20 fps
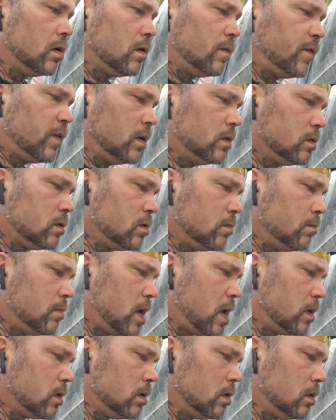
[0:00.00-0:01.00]
find some
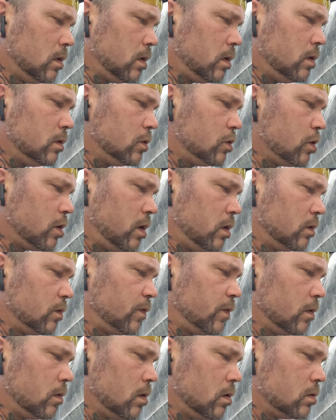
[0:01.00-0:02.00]
metal and
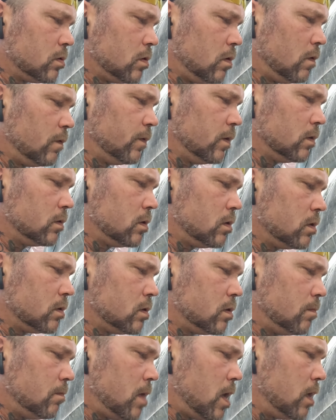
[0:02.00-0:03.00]
transfer this over to
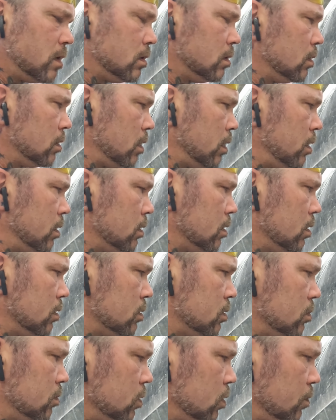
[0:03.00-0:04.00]
some metal and
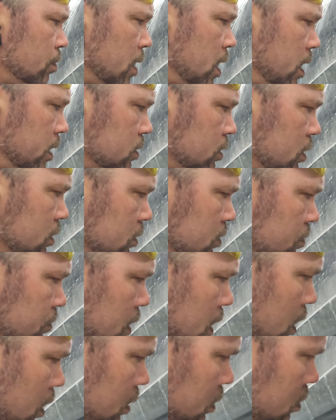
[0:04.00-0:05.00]
get some new patches
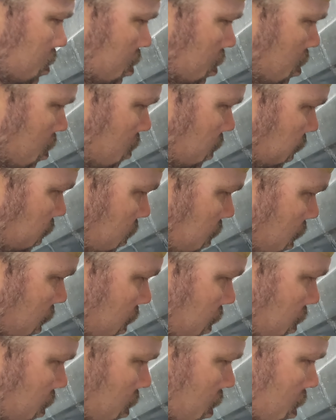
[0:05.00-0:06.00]
made to go in
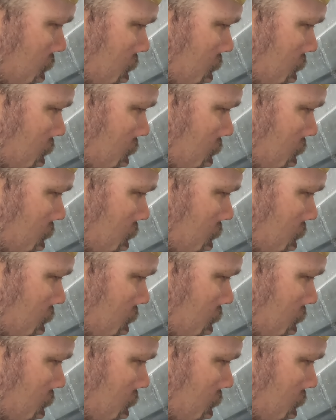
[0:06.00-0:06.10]
there.